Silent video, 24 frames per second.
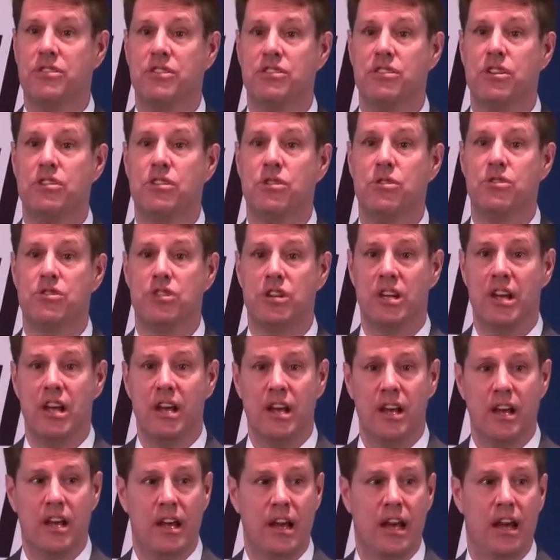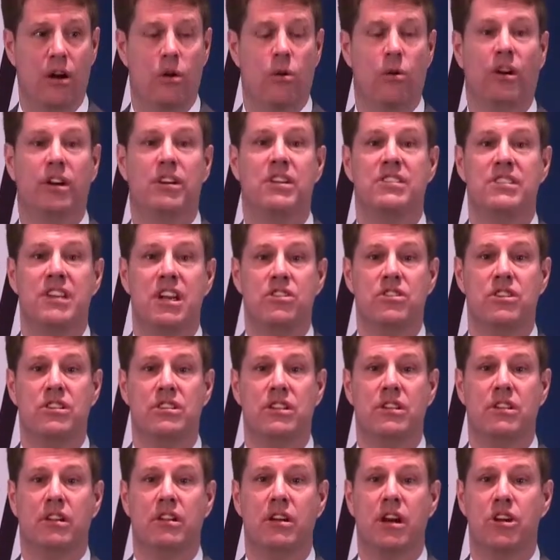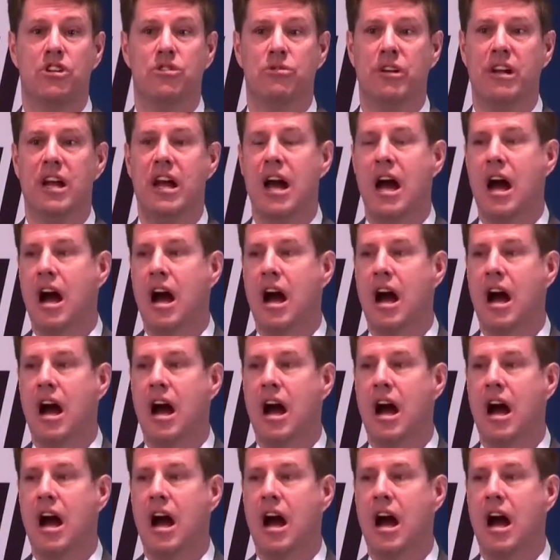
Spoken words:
institution, organizations in the country.